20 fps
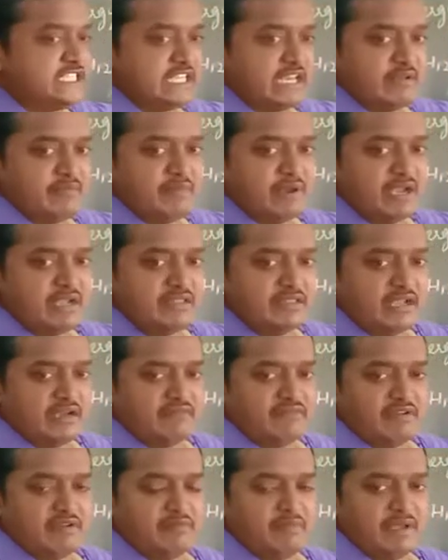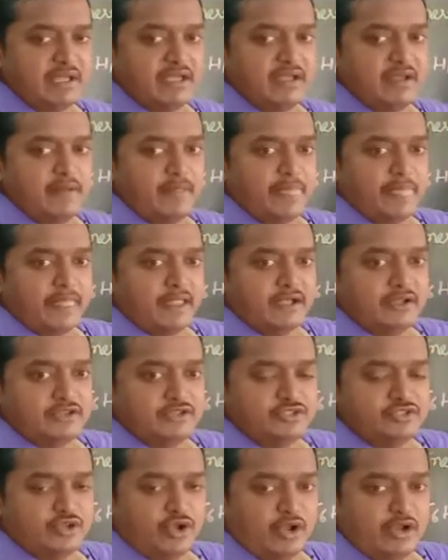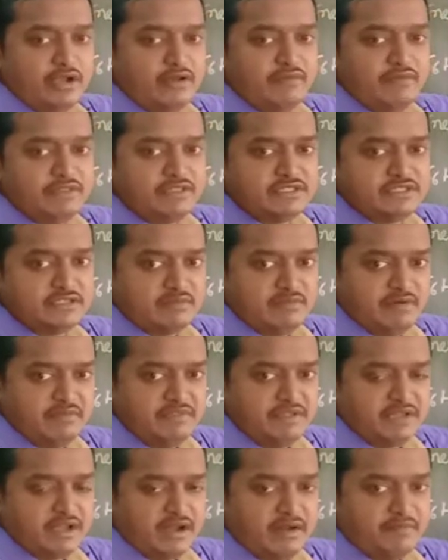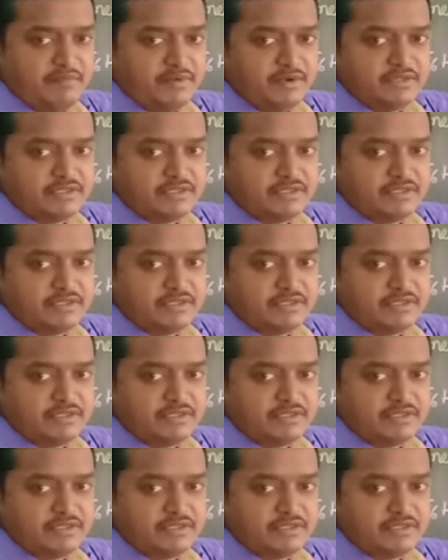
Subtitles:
remained, that will be joined with some of the compounds,